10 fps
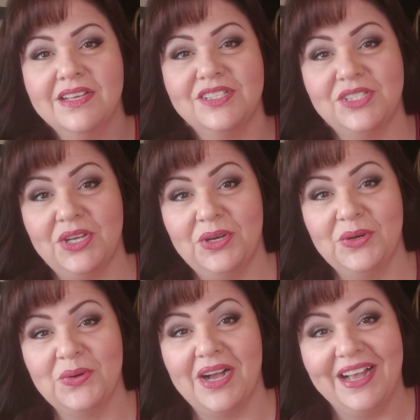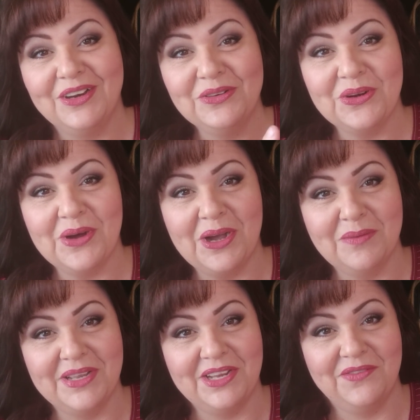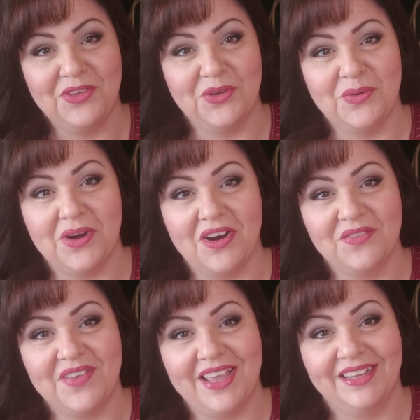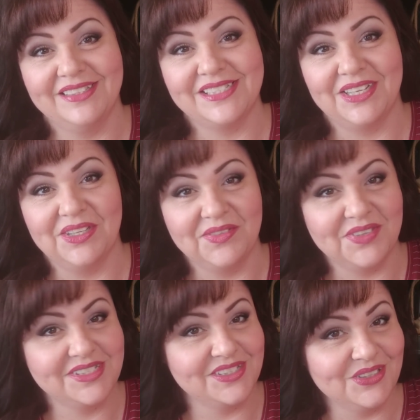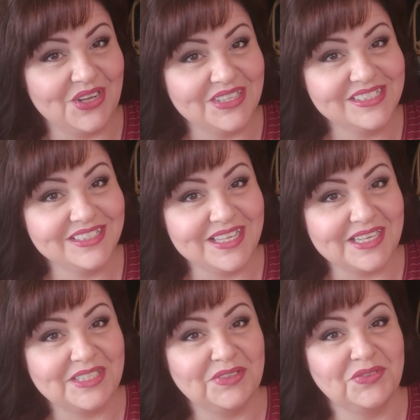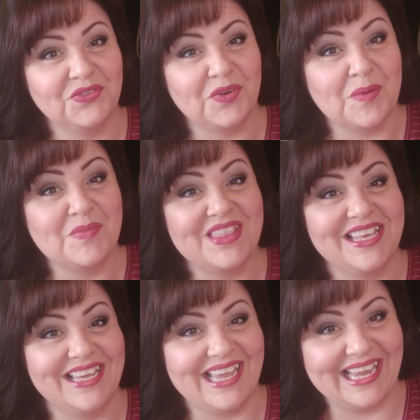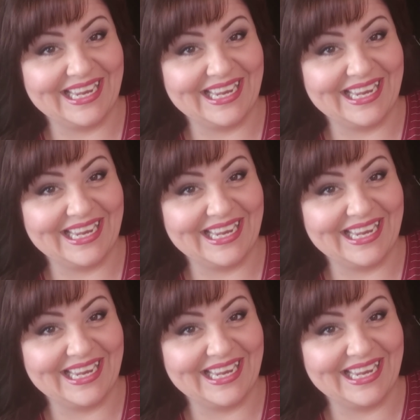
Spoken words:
So I don't know how many of you are fans of Salon Selectives from the